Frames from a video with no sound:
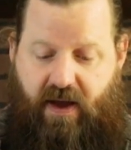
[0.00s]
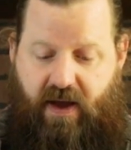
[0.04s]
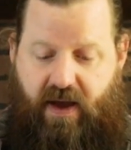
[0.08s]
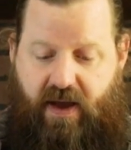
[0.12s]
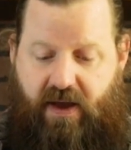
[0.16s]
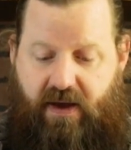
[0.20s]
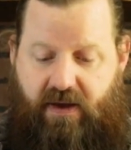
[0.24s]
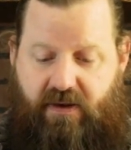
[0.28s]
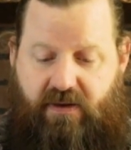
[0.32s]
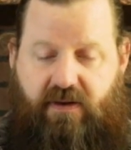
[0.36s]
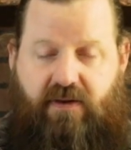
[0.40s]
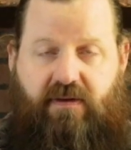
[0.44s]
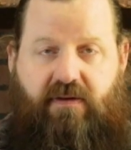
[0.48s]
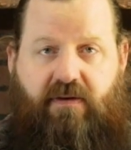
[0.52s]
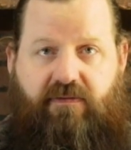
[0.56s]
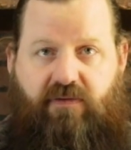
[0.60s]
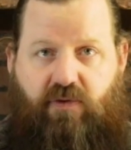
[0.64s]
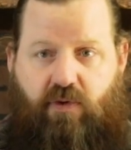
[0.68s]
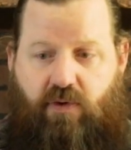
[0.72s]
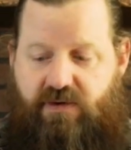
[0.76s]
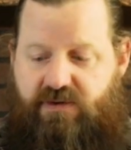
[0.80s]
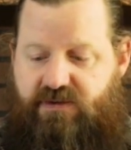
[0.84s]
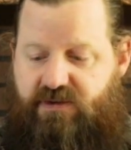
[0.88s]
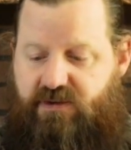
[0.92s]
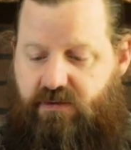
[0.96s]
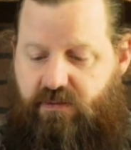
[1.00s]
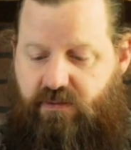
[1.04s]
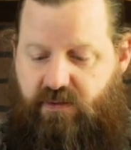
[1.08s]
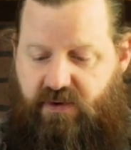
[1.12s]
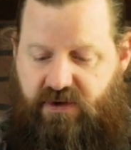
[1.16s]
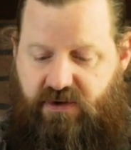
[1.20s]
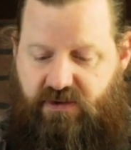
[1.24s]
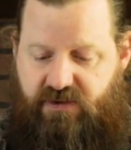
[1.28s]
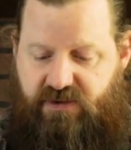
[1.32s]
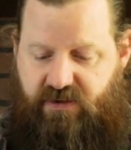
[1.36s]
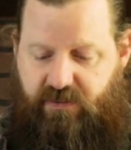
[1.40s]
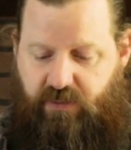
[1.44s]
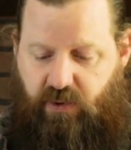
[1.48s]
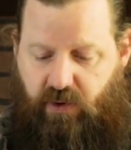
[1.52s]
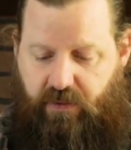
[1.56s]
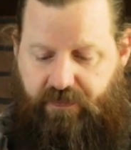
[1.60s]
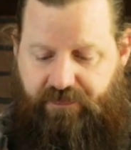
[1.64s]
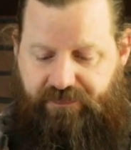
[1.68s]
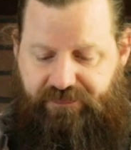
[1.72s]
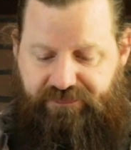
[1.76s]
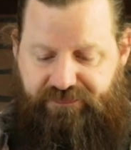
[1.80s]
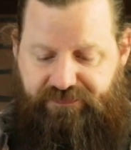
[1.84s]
and of course they're reusable.